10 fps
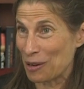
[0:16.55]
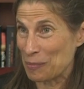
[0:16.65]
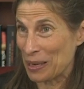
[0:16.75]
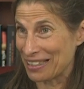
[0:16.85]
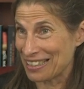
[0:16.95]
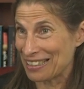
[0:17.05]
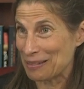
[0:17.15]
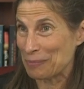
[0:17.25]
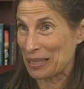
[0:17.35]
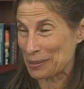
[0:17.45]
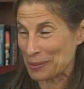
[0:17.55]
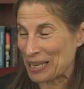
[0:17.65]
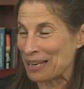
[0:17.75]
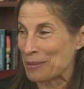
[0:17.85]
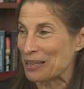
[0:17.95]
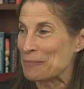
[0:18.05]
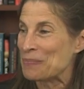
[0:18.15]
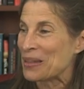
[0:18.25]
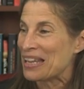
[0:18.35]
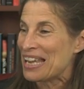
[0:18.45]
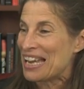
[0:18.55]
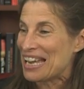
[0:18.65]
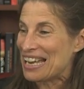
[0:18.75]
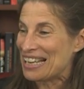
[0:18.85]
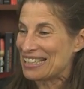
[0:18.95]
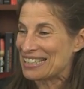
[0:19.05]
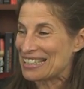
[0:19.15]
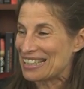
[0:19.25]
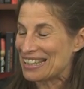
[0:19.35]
from ancient Mesopotamia. And